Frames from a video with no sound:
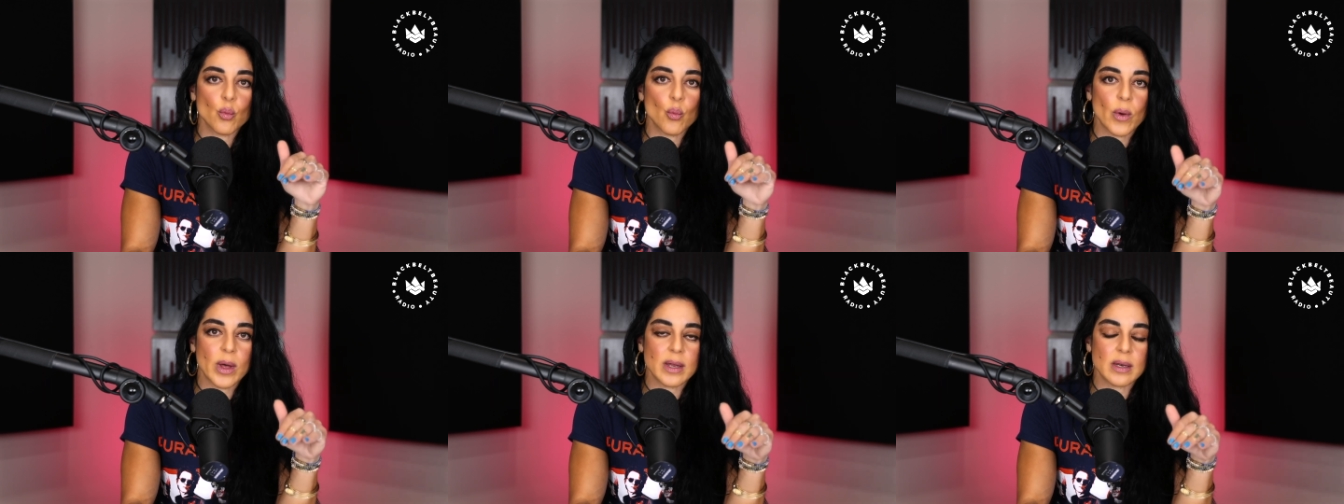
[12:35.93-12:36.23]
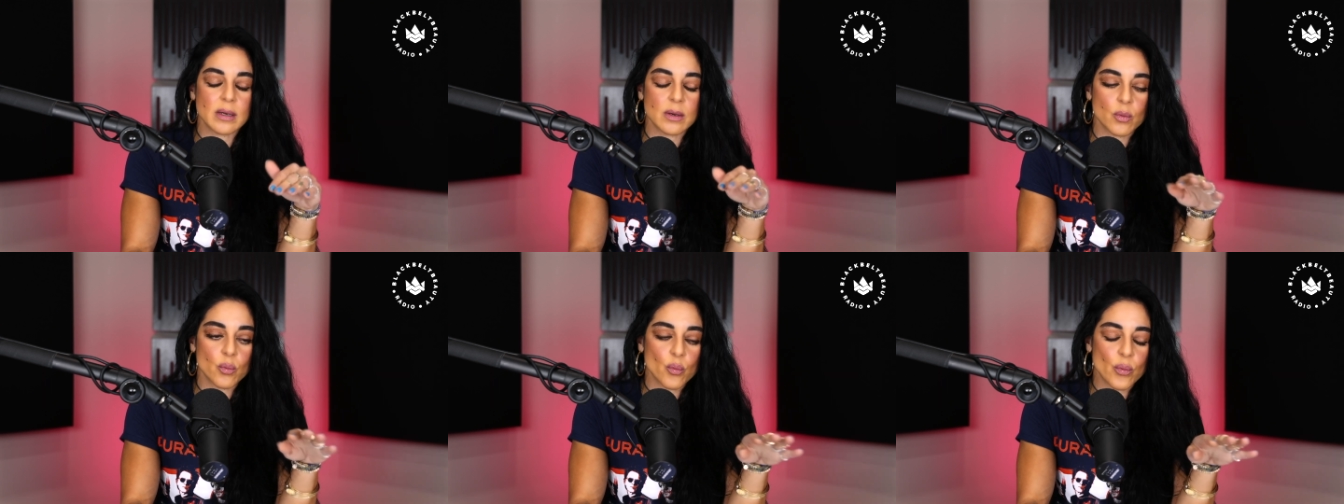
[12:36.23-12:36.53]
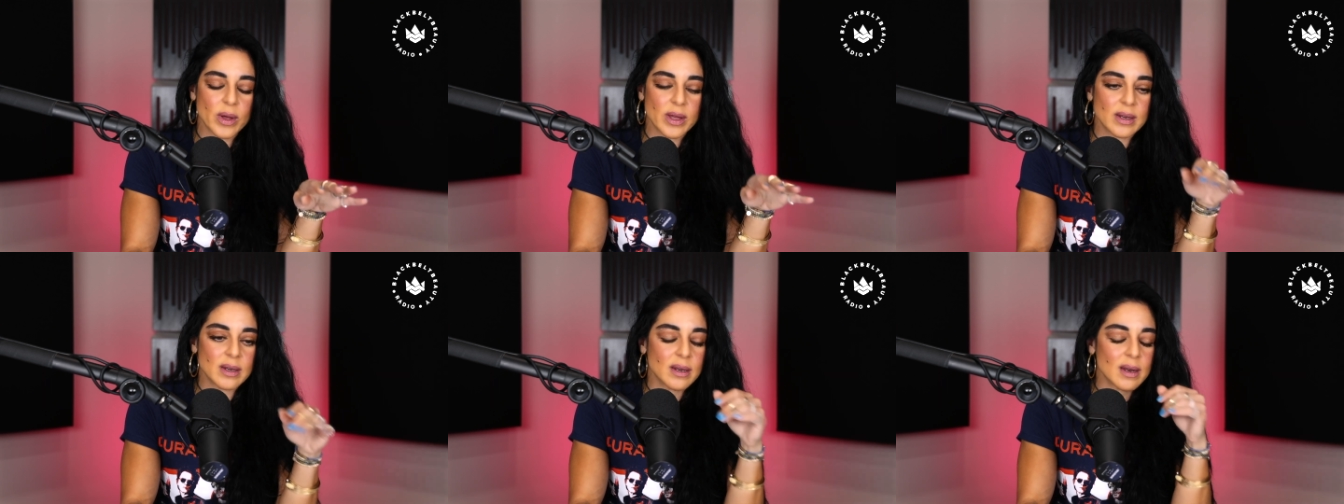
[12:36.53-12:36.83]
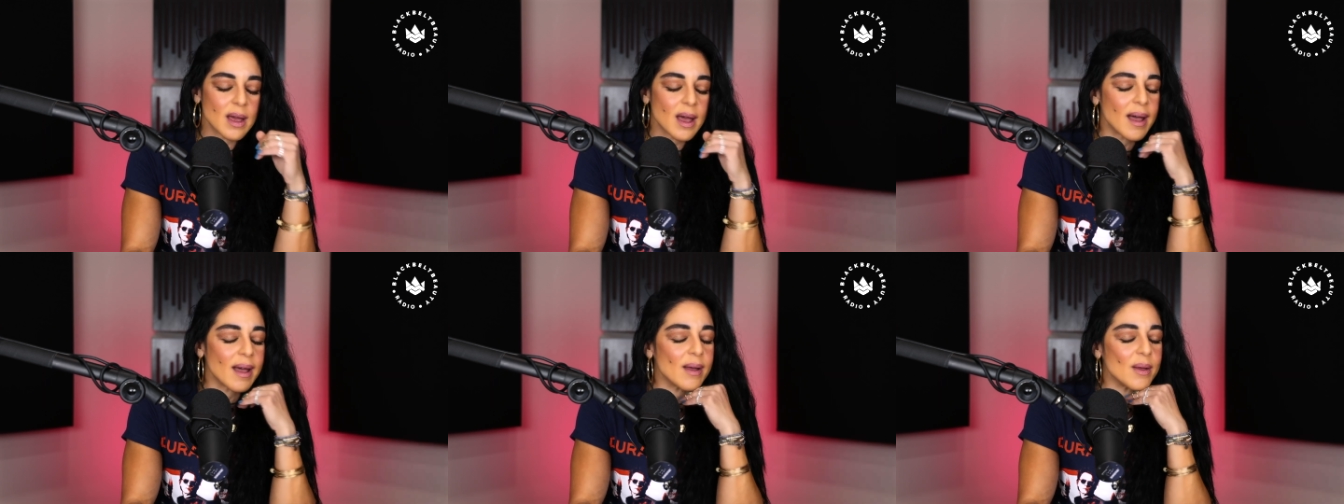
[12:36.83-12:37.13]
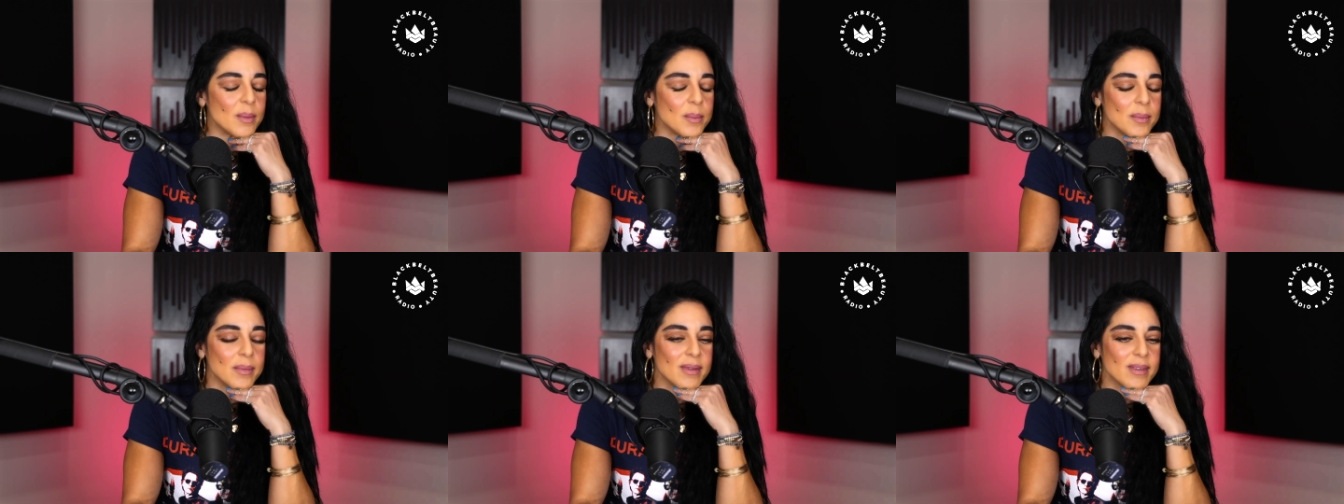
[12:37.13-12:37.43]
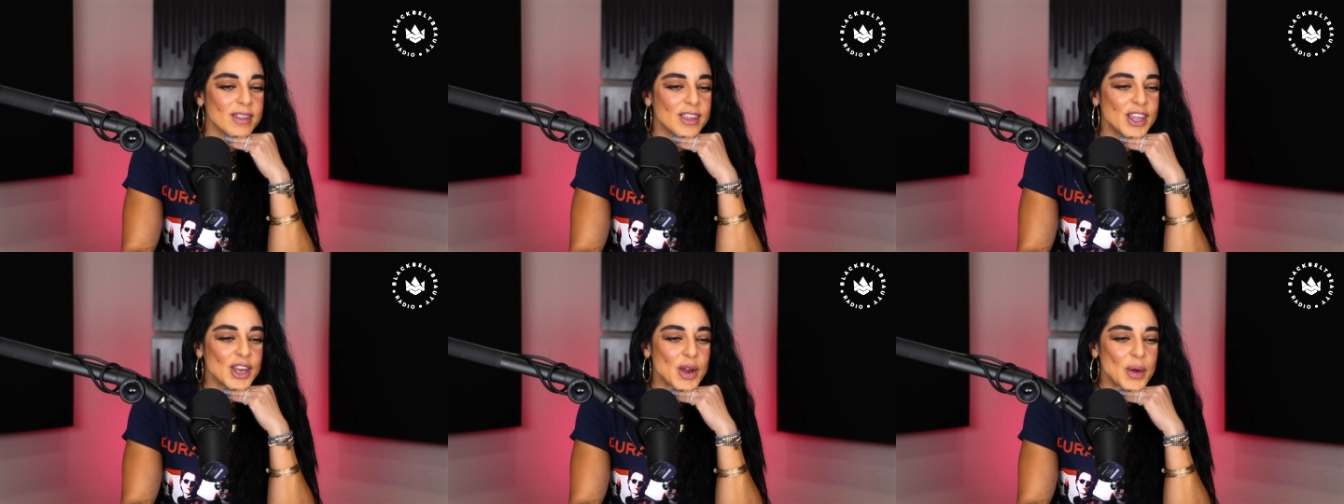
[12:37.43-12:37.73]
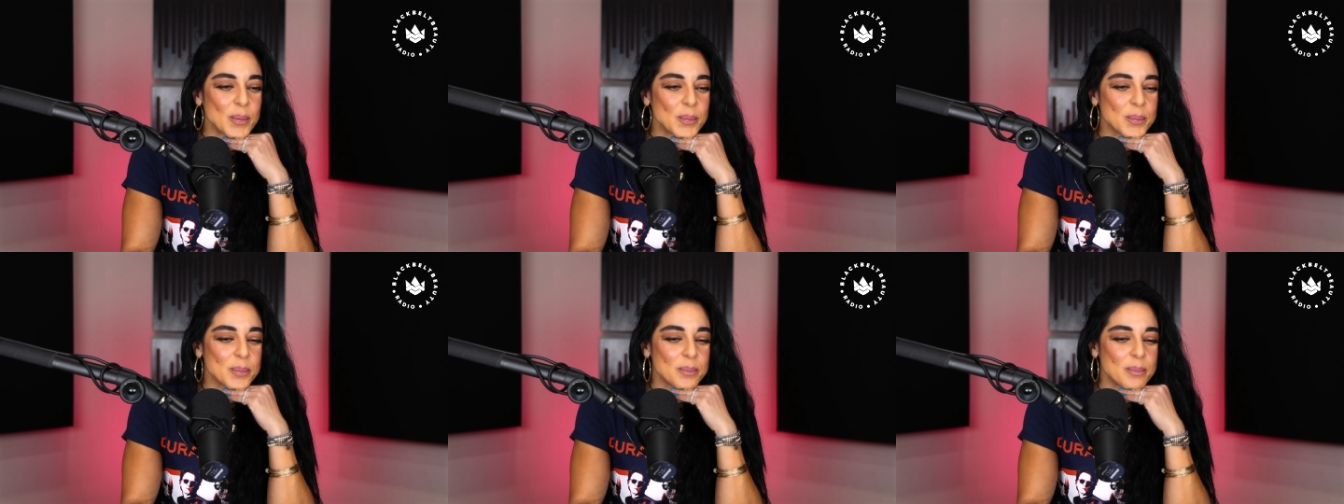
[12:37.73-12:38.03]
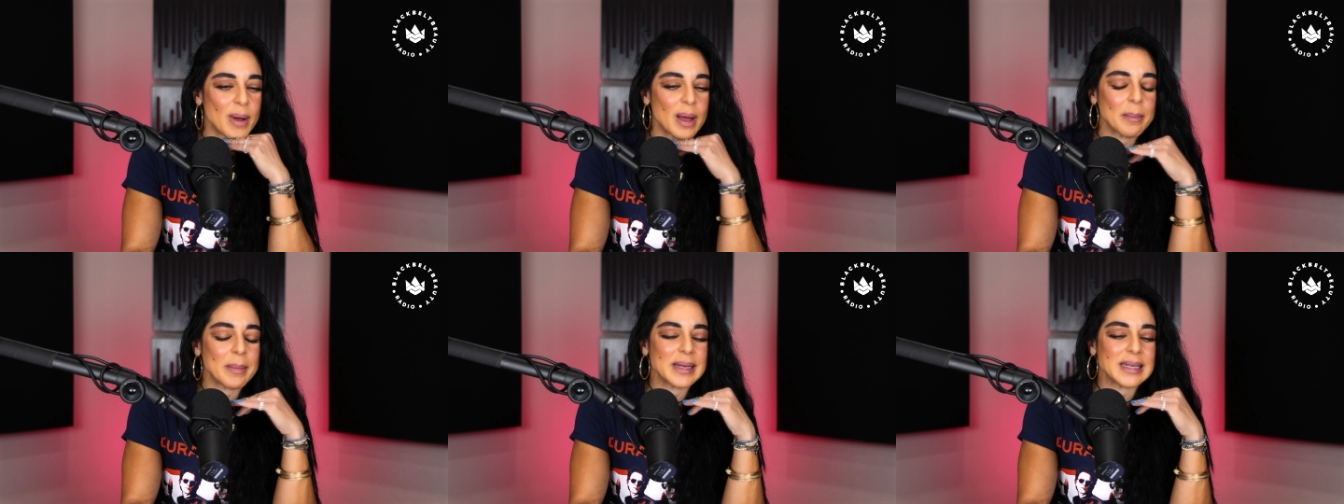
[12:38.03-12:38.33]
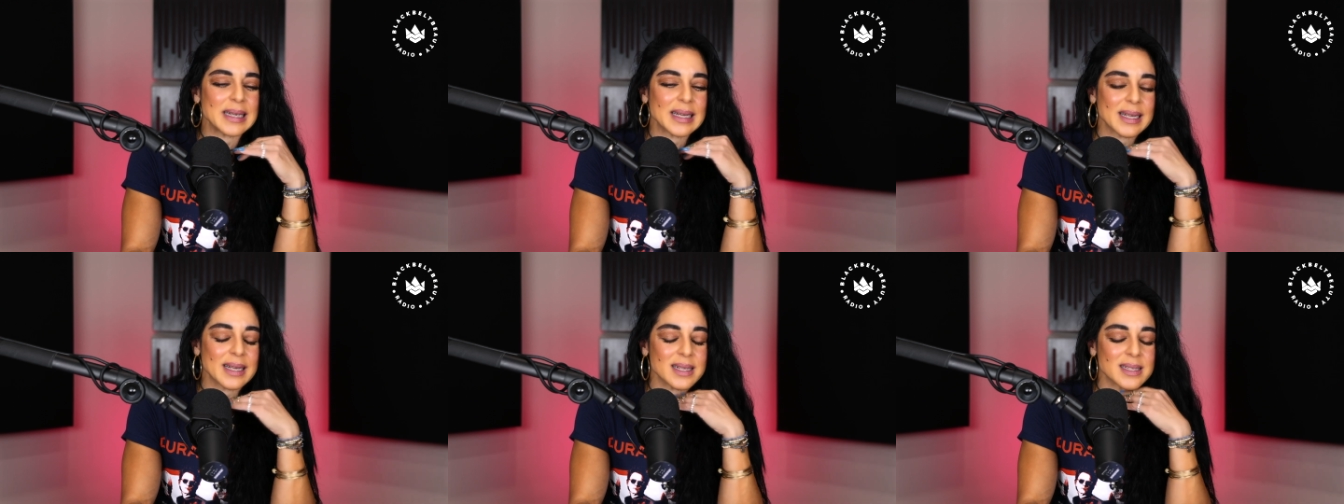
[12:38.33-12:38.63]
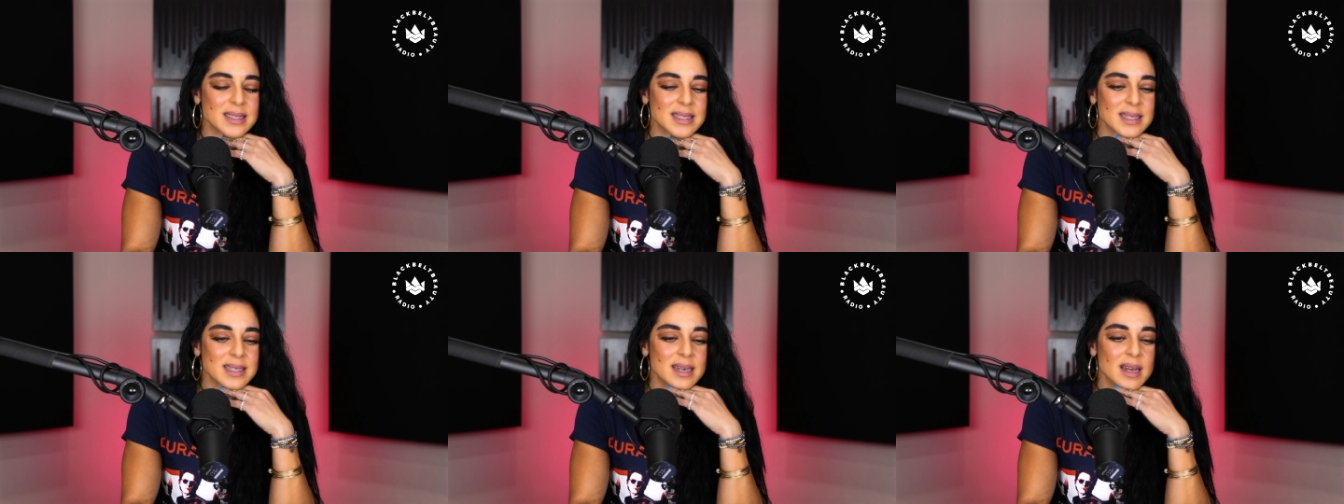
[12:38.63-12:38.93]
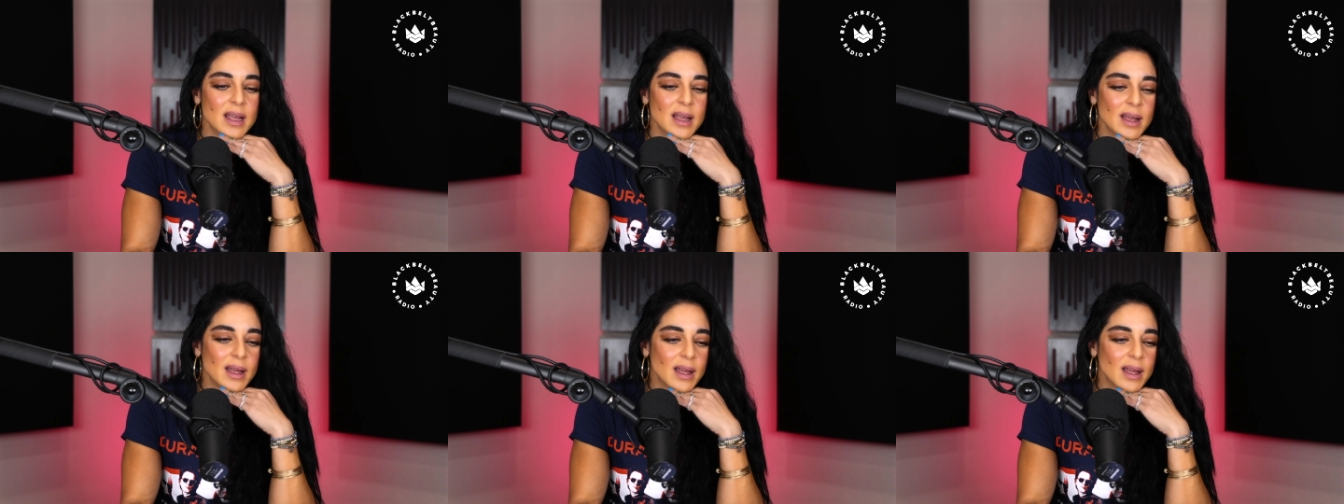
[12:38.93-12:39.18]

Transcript: when when um you know buy my tickets and